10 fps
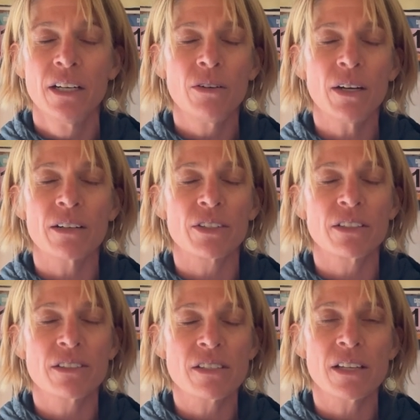whatever,
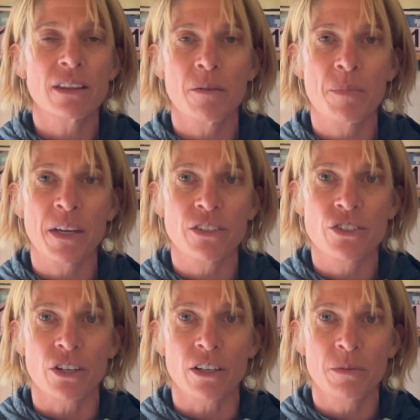just let them be a
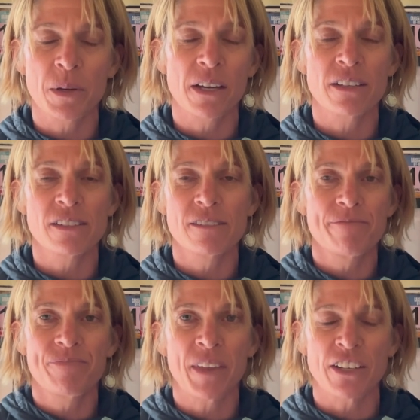jerk because
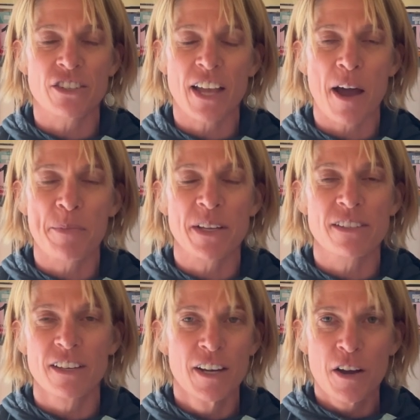that just happens.